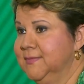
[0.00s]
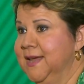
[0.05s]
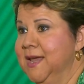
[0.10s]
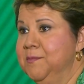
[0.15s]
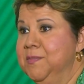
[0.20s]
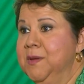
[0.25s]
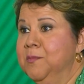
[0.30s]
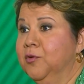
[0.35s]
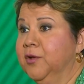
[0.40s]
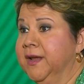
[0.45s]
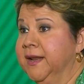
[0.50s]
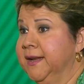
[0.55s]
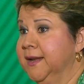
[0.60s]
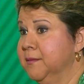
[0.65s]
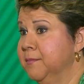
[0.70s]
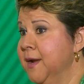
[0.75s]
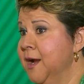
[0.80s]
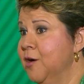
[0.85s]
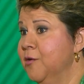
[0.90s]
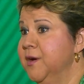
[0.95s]
gay people can
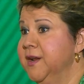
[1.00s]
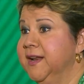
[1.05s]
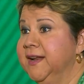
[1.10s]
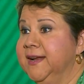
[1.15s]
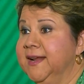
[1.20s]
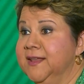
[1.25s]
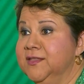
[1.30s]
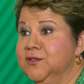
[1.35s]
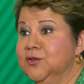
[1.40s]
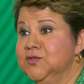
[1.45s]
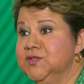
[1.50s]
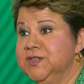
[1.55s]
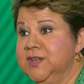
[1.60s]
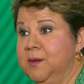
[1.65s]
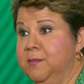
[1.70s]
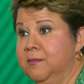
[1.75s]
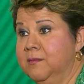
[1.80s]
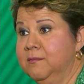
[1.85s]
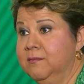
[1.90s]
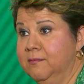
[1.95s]
get married and get those
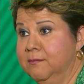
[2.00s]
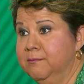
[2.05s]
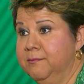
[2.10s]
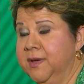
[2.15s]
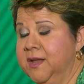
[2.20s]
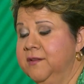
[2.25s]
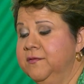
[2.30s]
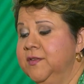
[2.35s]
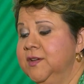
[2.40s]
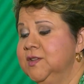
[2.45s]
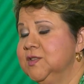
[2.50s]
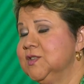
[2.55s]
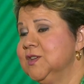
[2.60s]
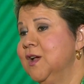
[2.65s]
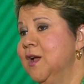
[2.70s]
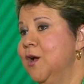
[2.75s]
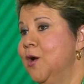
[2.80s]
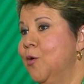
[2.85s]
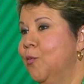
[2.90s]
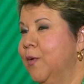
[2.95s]
same benefits.
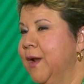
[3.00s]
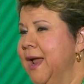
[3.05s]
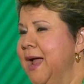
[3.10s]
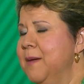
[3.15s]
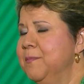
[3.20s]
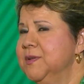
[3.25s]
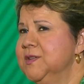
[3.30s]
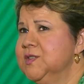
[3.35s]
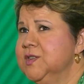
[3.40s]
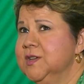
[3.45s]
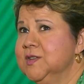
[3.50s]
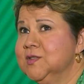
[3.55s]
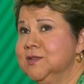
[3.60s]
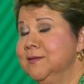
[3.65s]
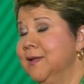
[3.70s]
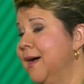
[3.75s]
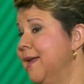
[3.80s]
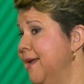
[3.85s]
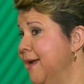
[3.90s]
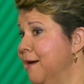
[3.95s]
What happens is
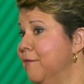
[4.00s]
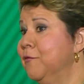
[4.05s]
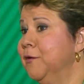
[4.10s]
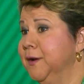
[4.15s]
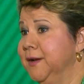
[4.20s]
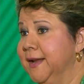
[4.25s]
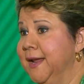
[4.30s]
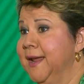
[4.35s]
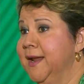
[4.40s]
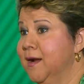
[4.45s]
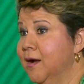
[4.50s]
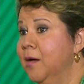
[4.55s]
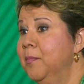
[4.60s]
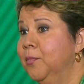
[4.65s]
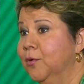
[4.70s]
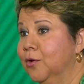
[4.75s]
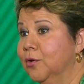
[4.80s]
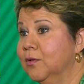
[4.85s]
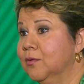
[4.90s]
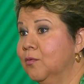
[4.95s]
not every gay
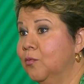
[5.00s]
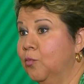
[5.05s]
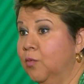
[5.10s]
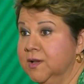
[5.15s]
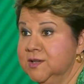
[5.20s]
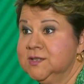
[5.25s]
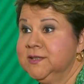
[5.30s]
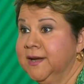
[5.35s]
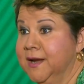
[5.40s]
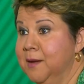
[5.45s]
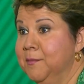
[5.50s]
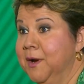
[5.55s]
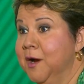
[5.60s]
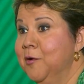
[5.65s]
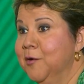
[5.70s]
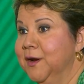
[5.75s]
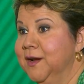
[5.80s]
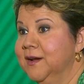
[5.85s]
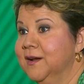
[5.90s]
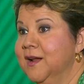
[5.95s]
couple wants to get
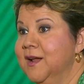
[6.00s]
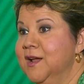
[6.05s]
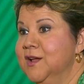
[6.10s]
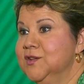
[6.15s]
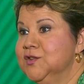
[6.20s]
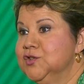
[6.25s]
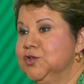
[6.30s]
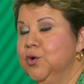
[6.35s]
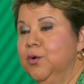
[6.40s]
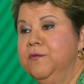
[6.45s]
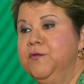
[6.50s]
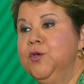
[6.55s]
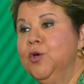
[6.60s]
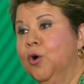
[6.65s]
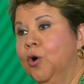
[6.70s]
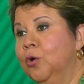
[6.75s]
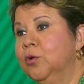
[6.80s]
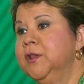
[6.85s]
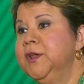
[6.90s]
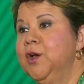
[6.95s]
married. Right. So if you
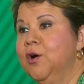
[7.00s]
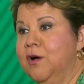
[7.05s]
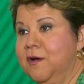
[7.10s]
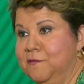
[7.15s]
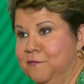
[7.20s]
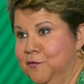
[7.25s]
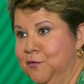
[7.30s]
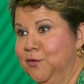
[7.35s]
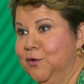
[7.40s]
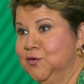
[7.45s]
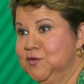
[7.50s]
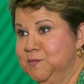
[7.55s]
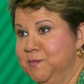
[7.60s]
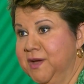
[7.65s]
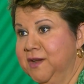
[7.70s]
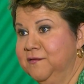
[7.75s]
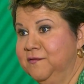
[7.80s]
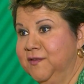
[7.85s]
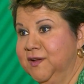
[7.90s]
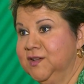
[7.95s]
only offer those
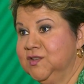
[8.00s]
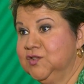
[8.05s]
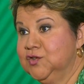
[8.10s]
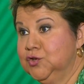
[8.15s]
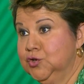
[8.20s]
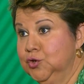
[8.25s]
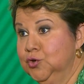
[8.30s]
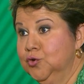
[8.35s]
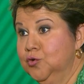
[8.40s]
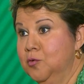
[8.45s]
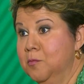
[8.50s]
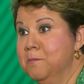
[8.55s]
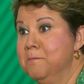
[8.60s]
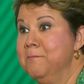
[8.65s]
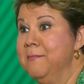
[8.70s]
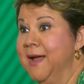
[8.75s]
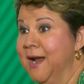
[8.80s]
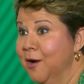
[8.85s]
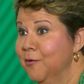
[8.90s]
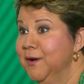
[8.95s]
benefits to
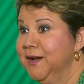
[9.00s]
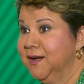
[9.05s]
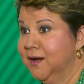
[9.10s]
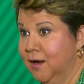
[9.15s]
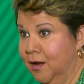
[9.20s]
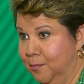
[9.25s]
married